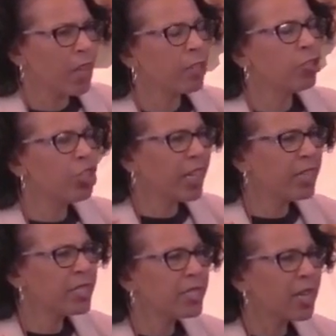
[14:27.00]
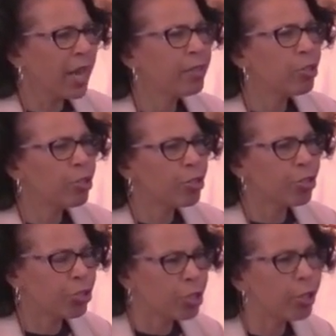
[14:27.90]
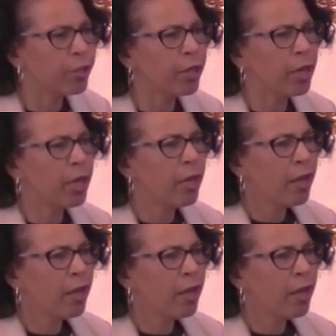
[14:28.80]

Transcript: Jesus understood